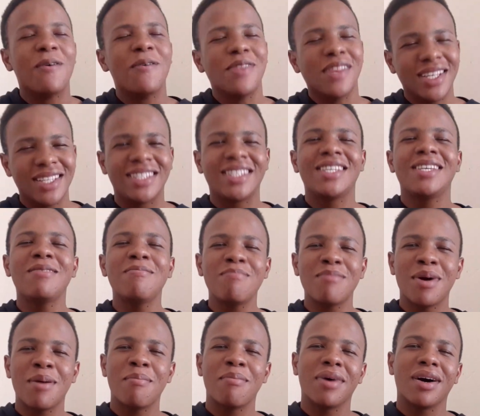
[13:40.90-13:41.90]
the team
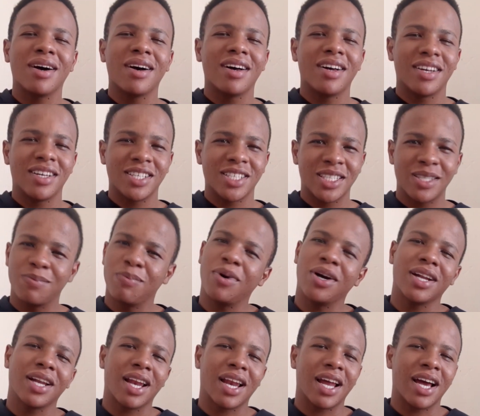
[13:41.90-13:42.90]
member
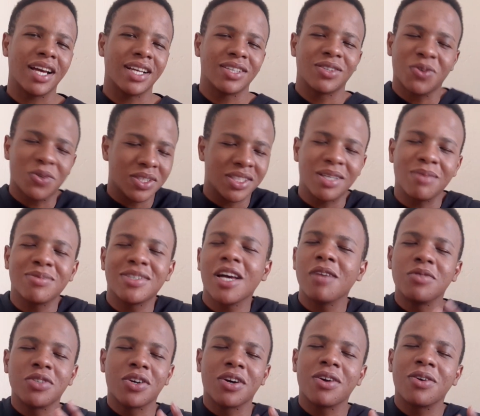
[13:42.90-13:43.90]
spotlight. Because
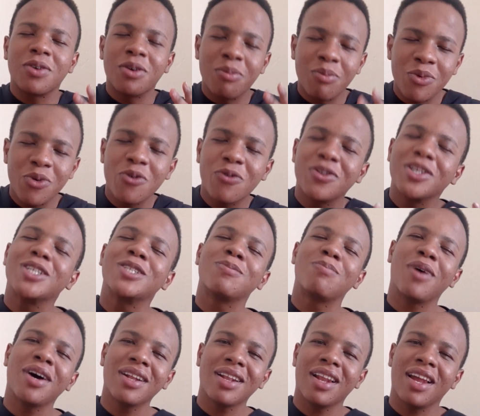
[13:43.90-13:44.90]
sometimes you got to remove the
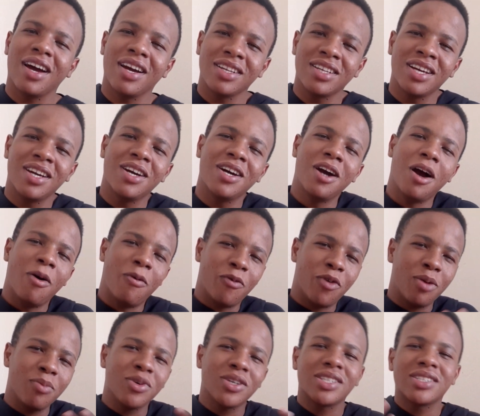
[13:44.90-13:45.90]
spotlight
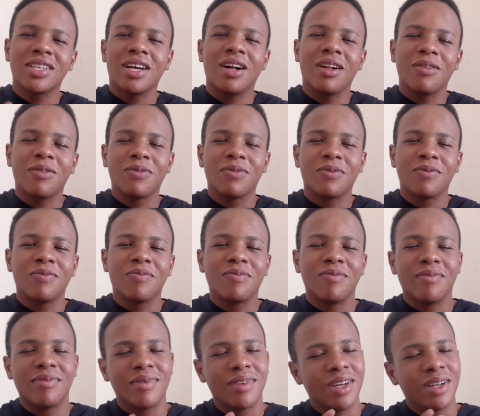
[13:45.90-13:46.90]
from yourself
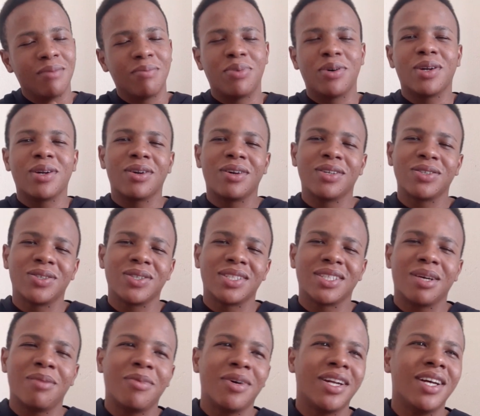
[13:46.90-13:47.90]
and put it onto
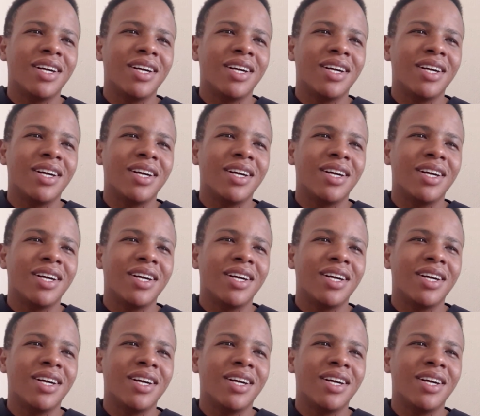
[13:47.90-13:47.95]
someone